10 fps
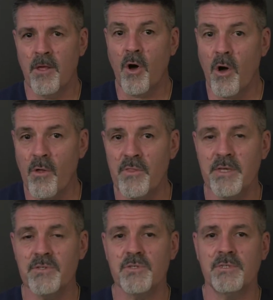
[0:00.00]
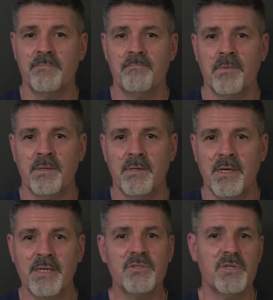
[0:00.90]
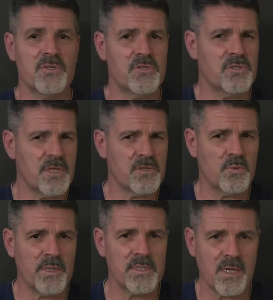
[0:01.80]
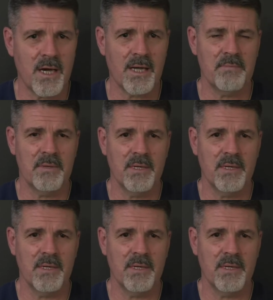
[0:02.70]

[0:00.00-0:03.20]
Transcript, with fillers: All this in just six weeks' time